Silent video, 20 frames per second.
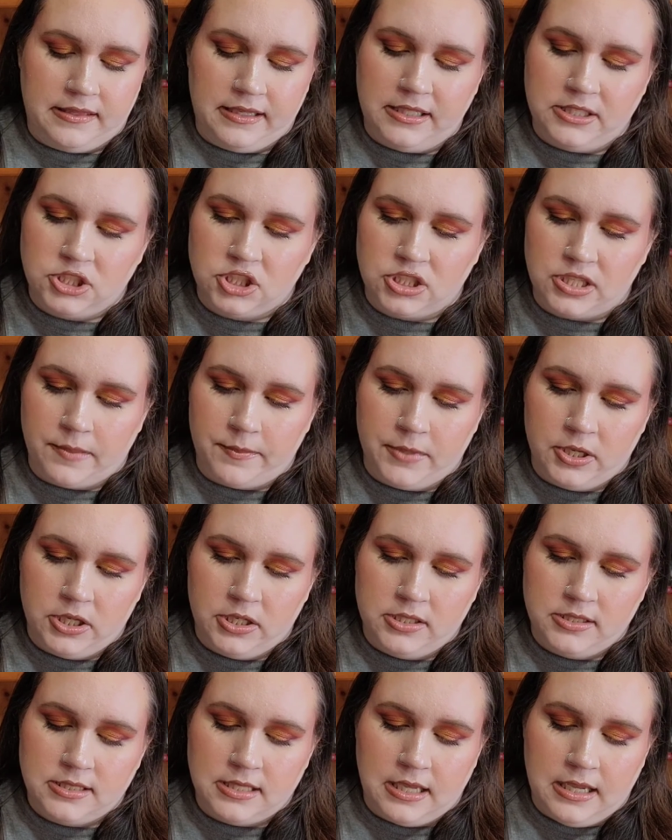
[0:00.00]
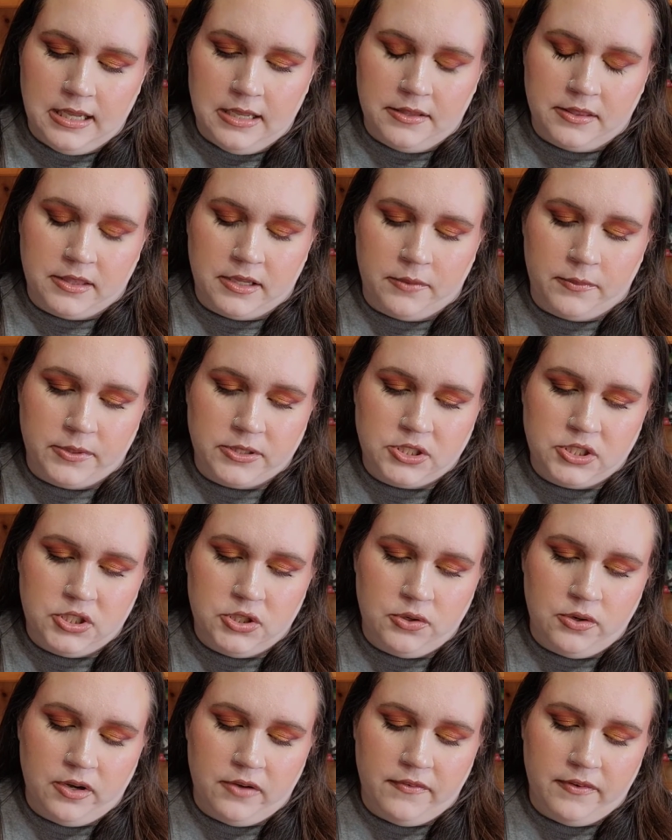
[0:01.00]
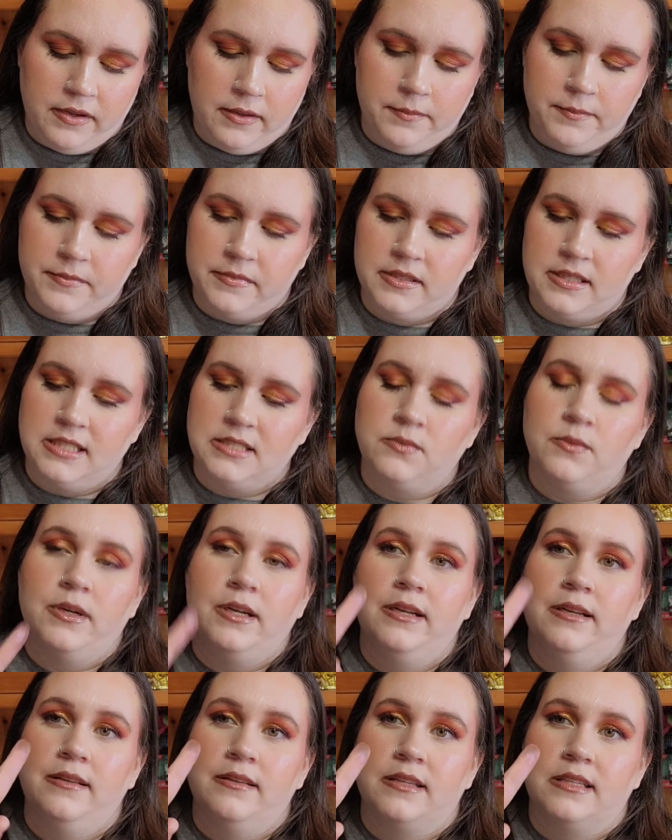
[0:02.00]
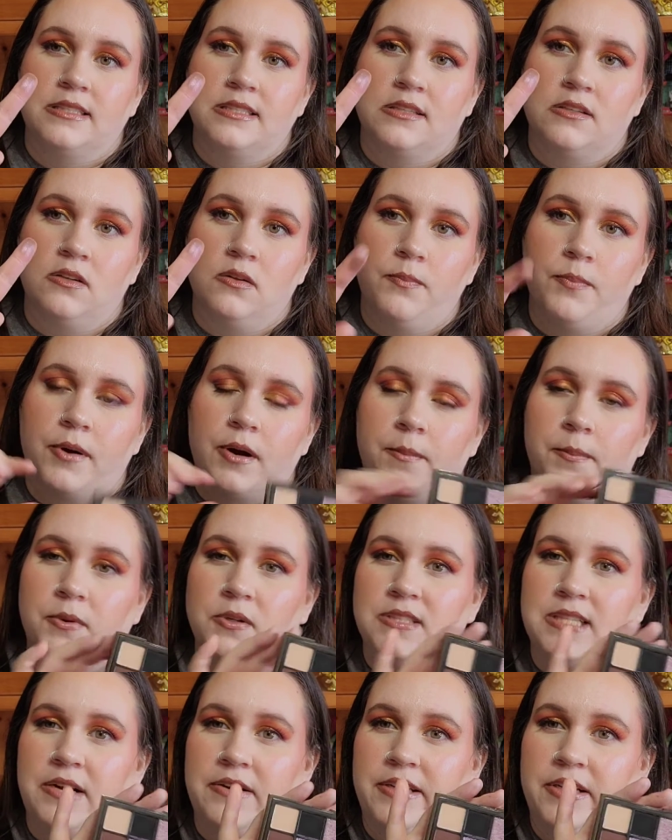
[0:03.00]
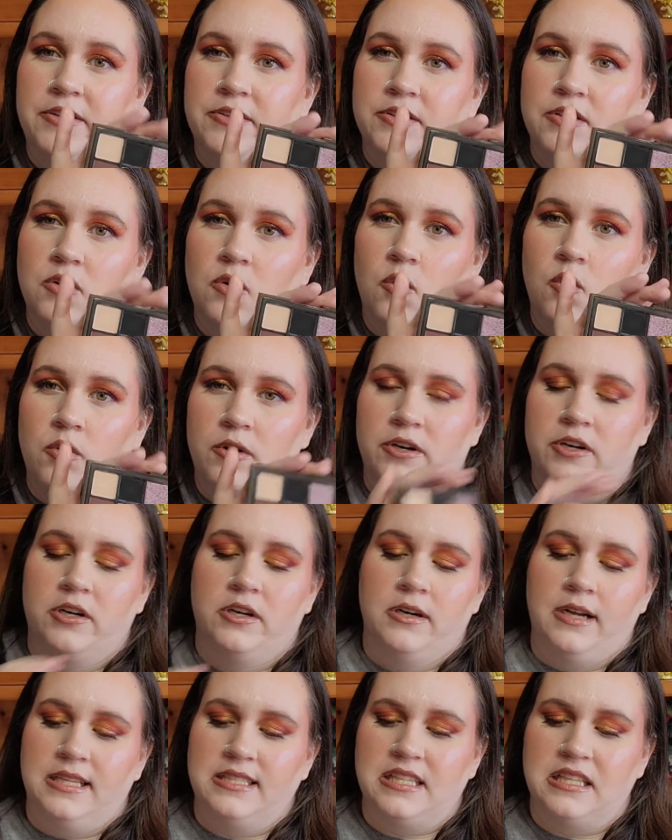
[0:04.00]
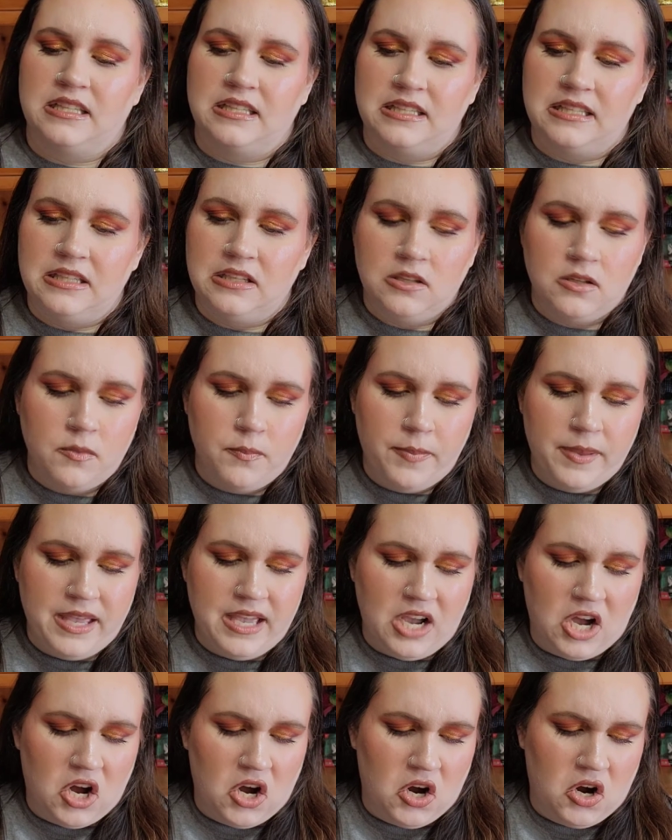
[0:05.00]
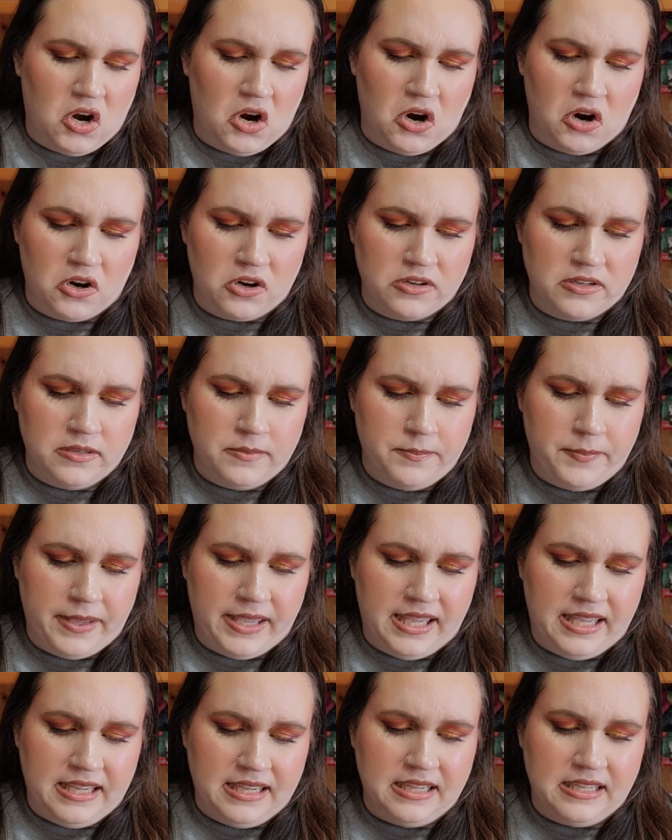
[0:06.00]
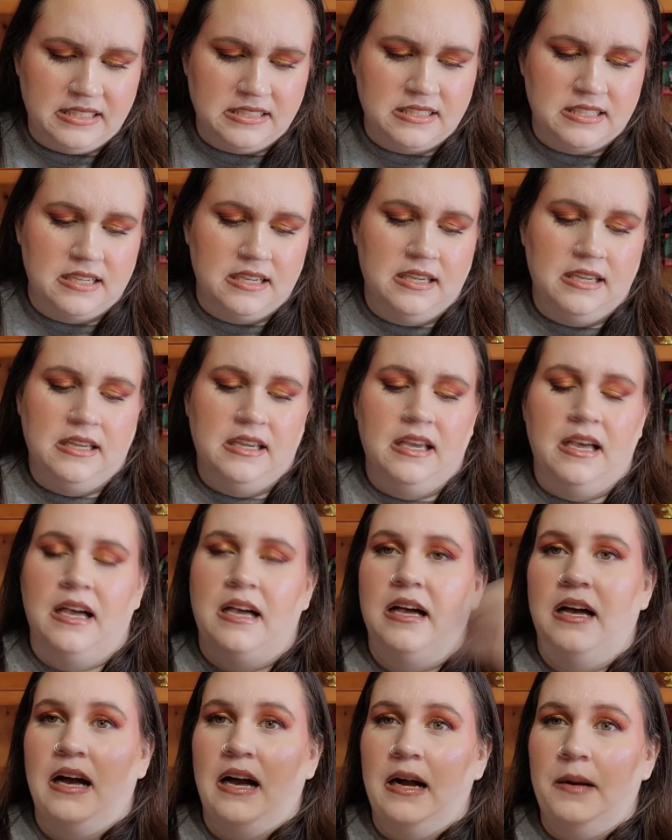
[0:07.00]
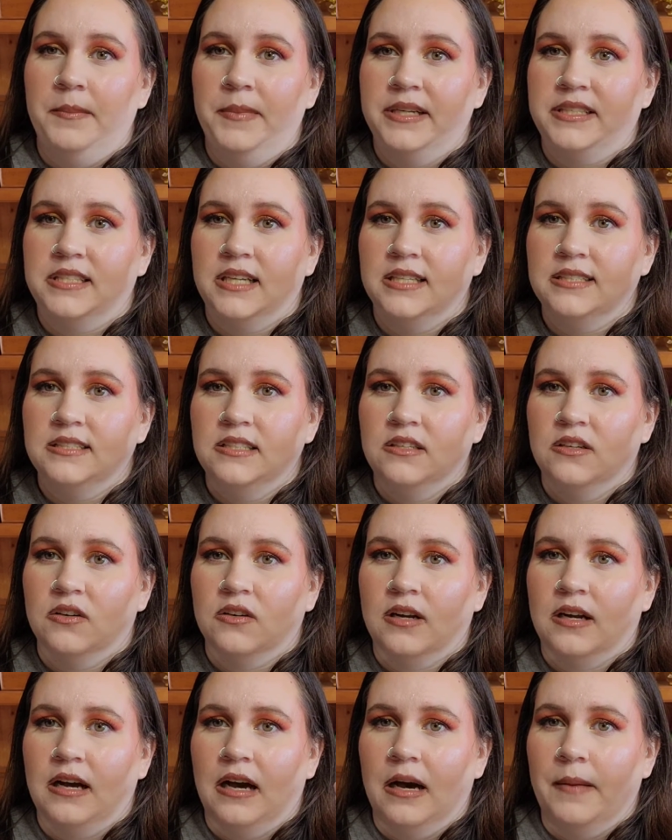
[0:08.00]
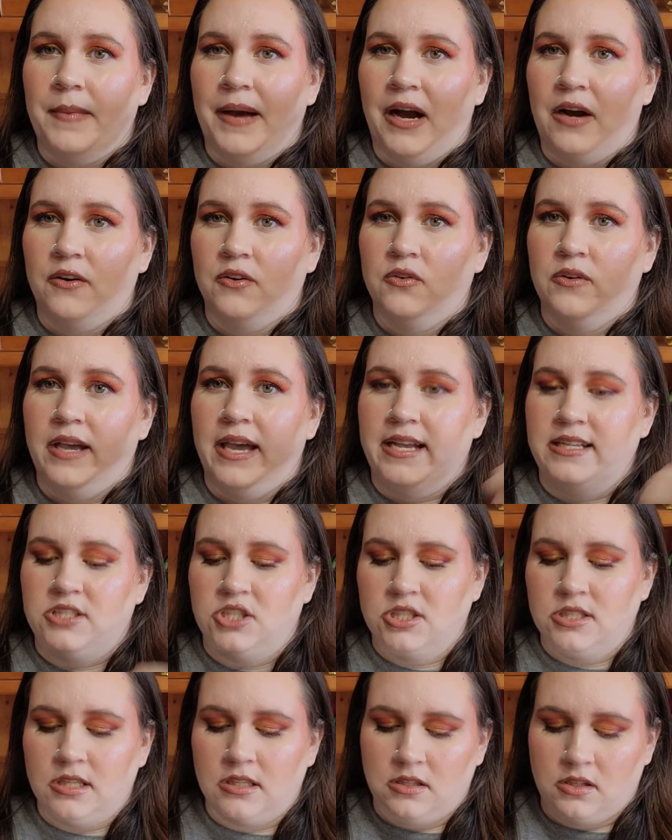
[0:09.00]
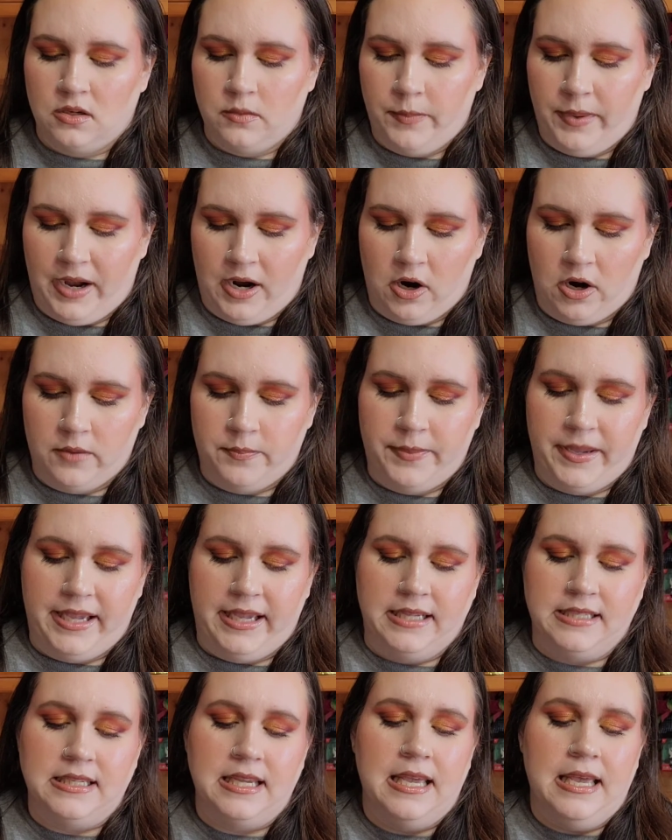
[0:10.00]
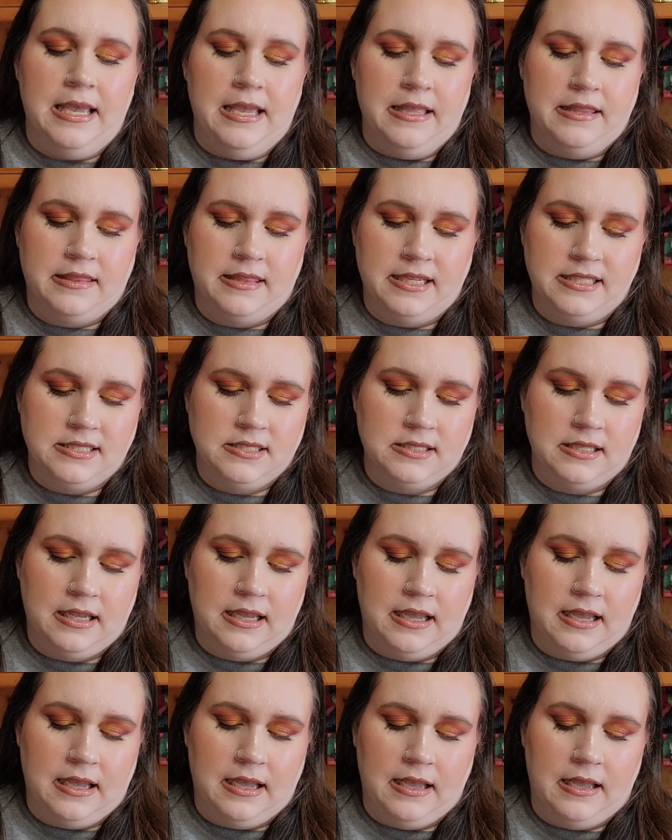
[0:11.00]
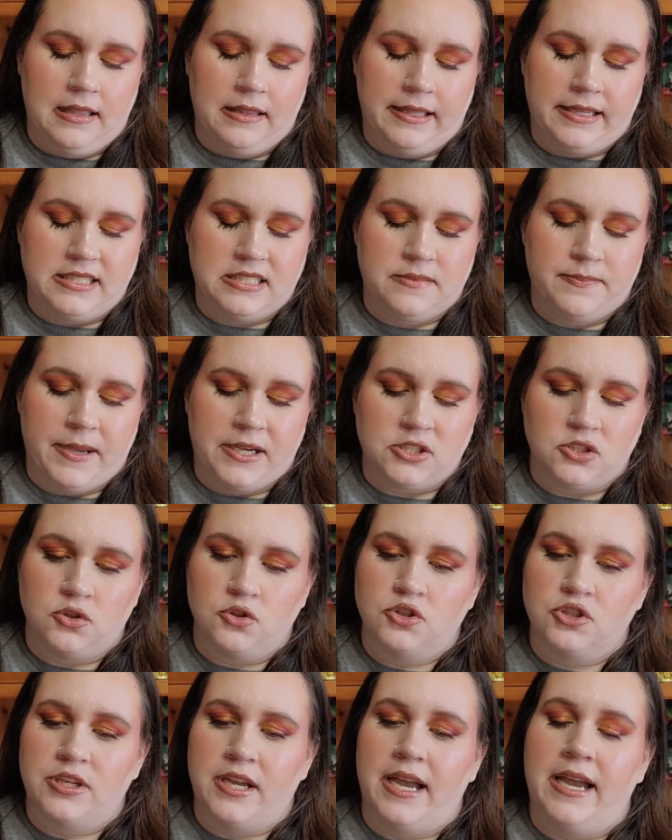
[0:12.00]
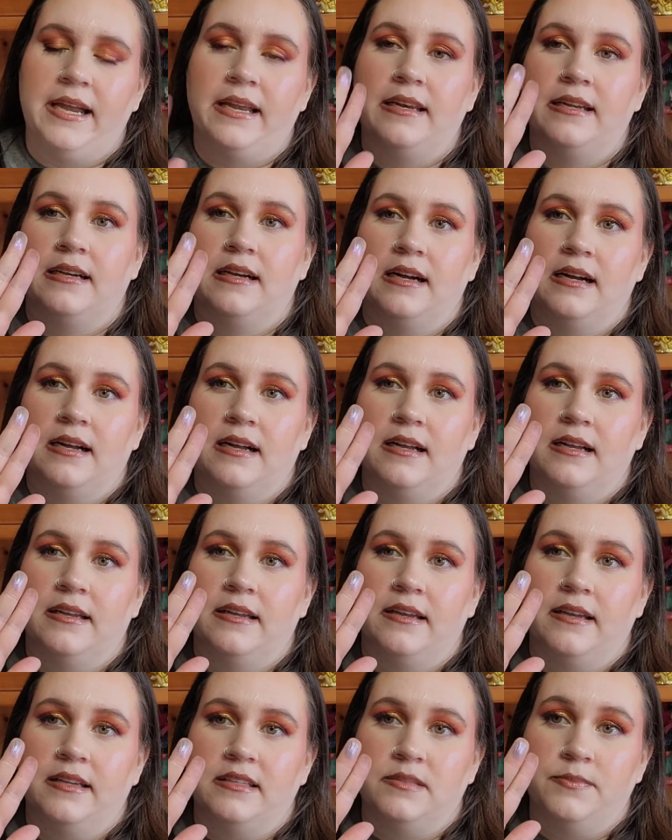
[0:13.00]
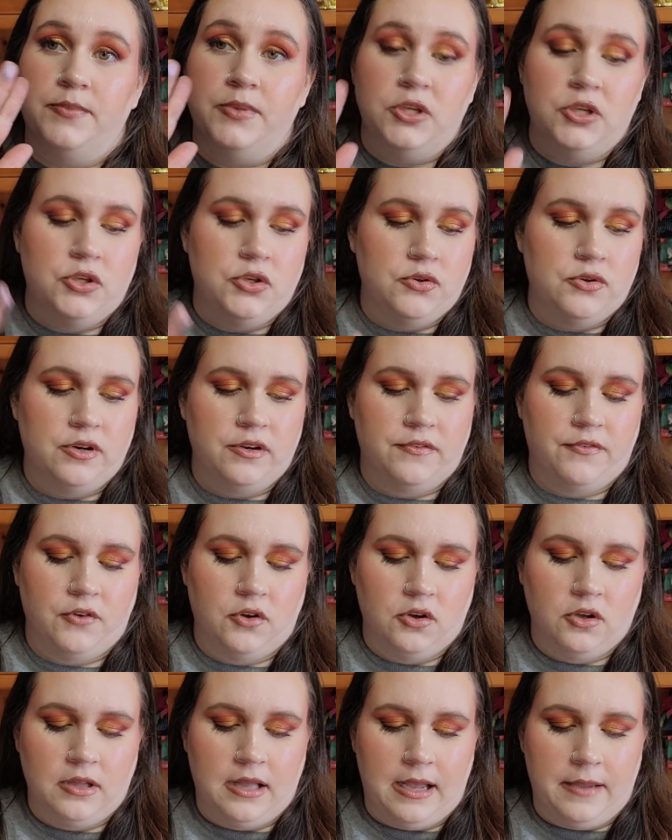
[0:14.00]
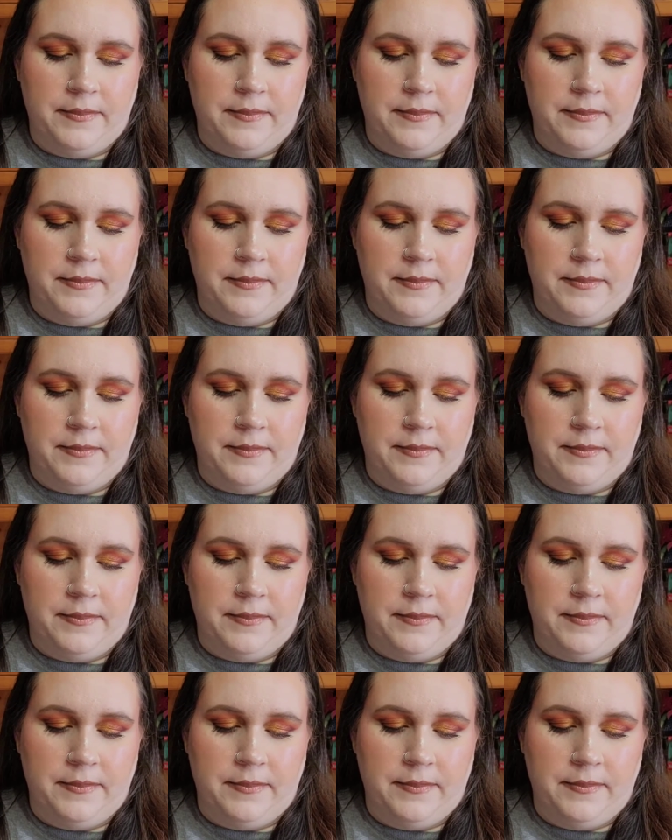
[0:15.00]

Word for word: These shimmers, there were two of them. This one, this little purple down here in the corner is a little bit hard panned. It does, you know, come out okay. It's just a little bit hard panned. This like special shade is beautiful.